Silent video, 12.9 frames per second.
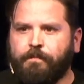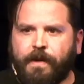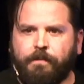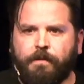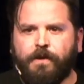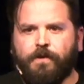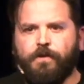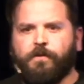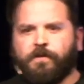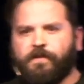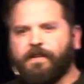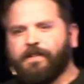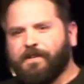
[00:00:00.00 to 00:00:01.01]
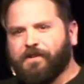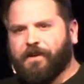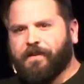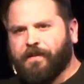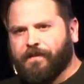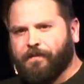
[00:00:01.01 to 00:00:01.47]
Maybe you see the
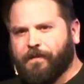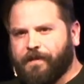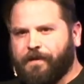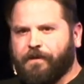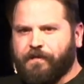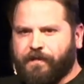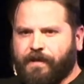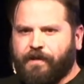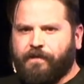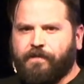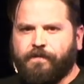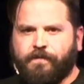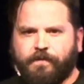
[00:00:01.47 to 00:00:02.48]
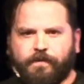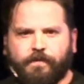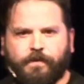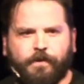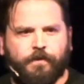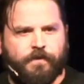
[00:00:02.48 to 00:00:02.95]
darkness within yourself.
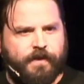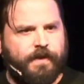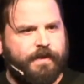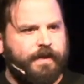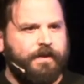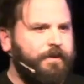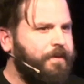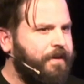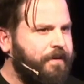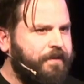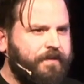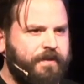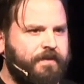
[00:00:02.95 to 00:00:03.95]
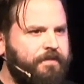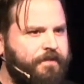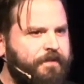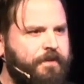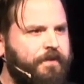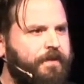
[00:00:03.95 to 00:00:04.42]
You see that you are
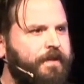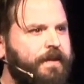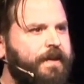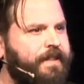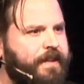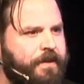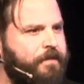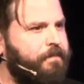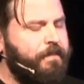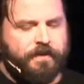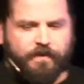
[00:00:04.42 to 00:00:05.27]
sinful and that you've